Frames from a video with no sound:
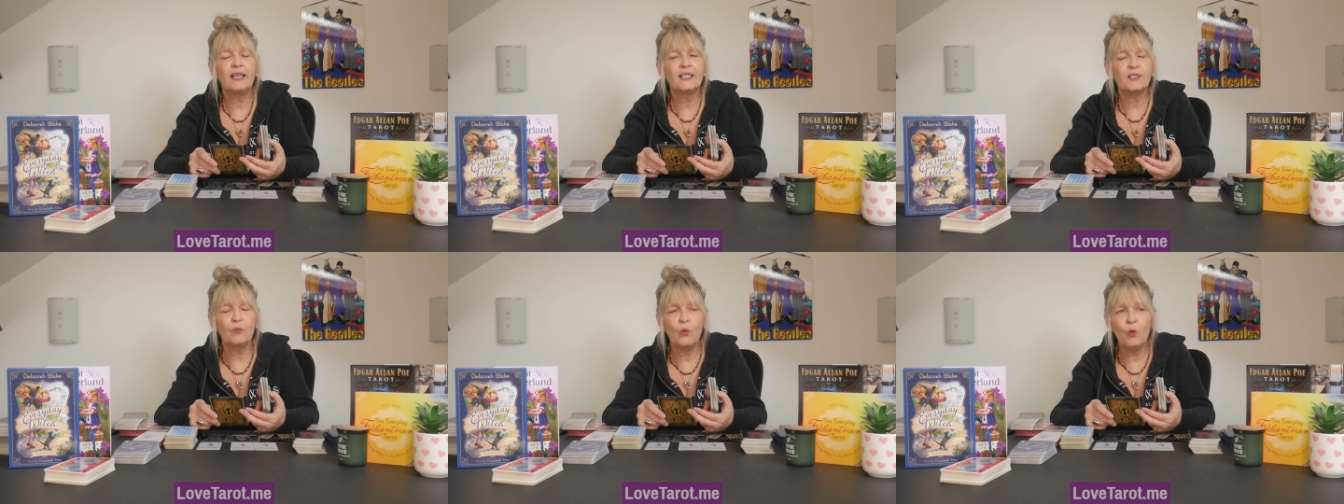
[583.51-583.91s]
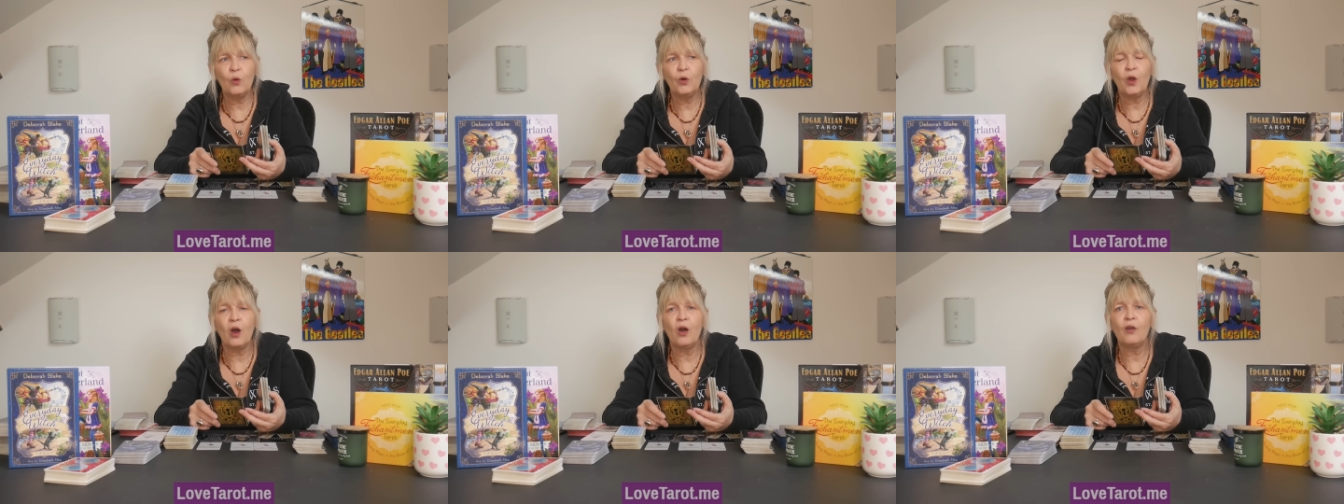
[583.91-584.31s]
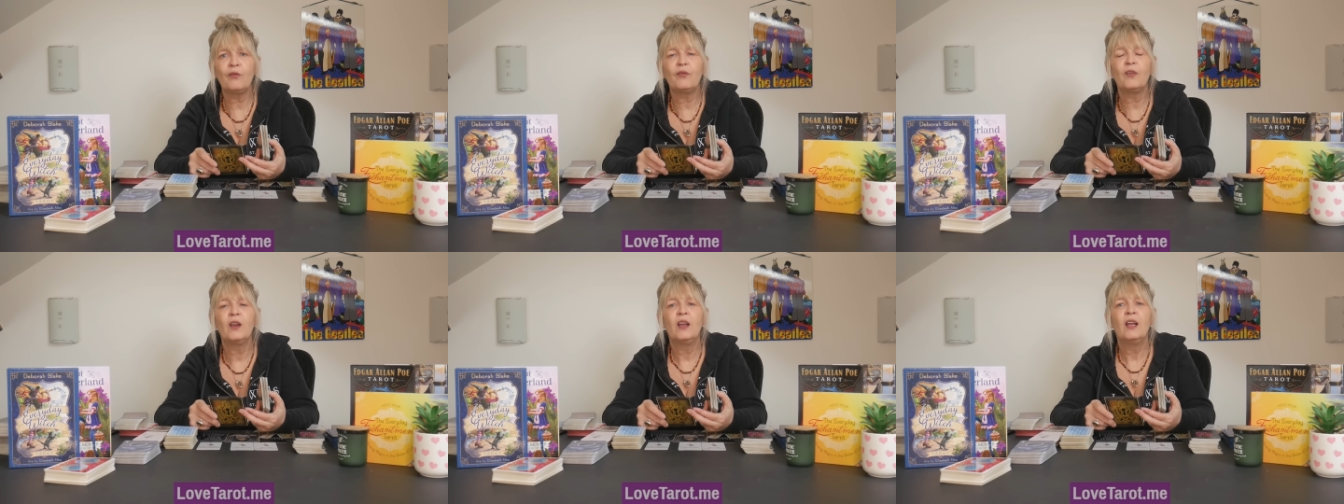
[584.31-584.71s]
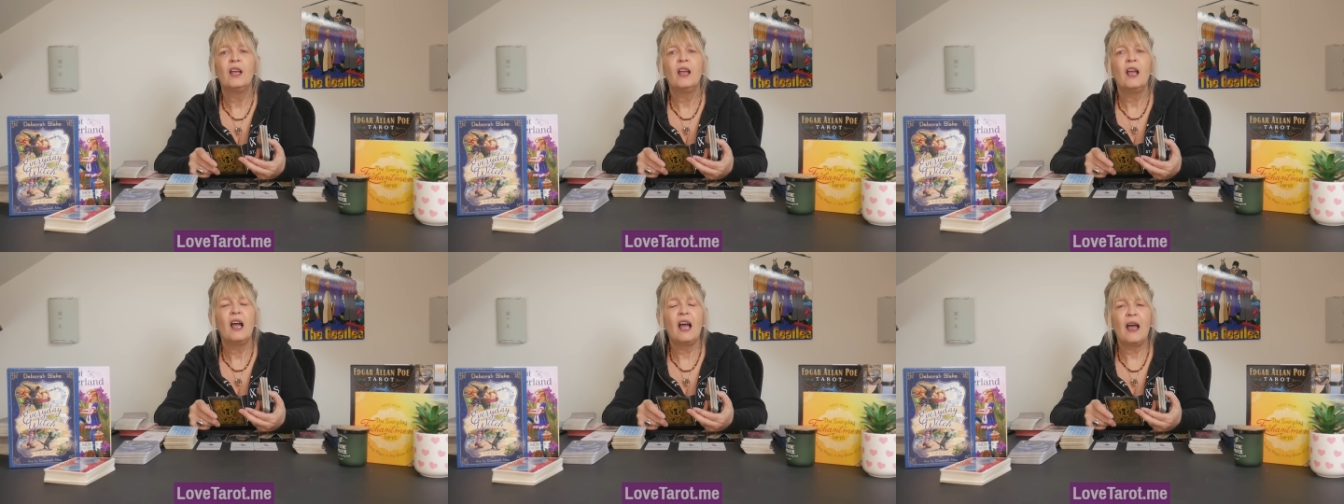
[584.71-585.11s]
It's worn off,
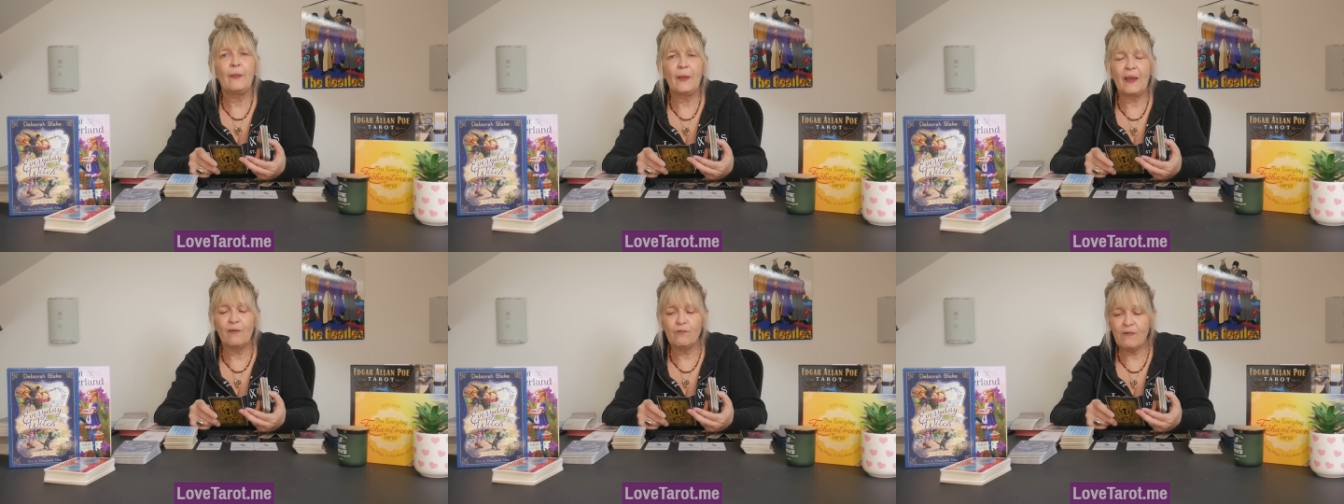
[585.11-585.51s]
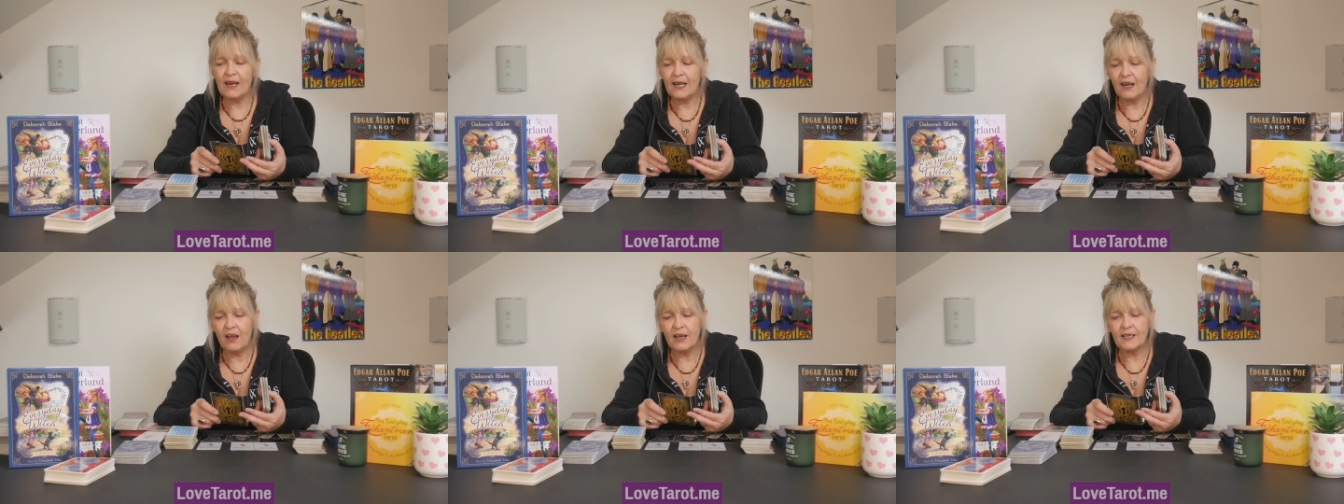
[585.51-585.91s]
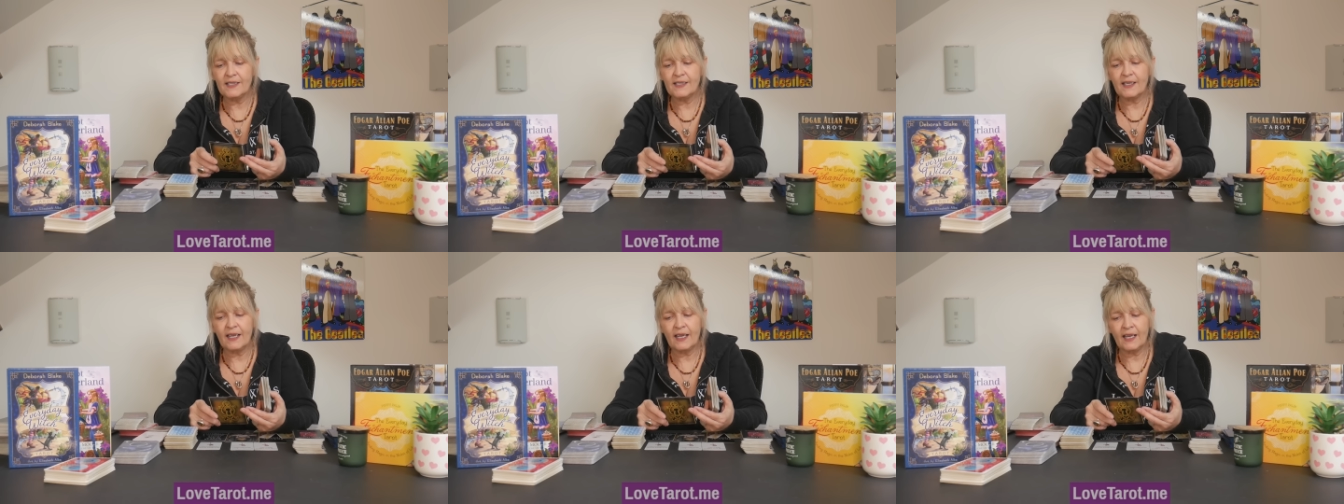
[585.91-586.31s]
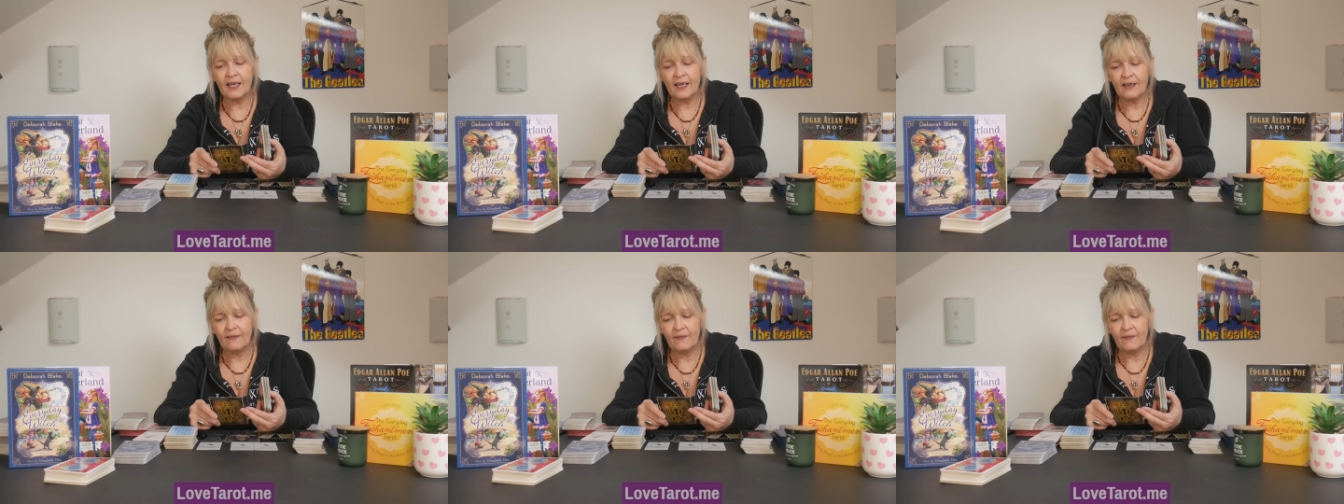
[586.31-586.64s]
and they're realising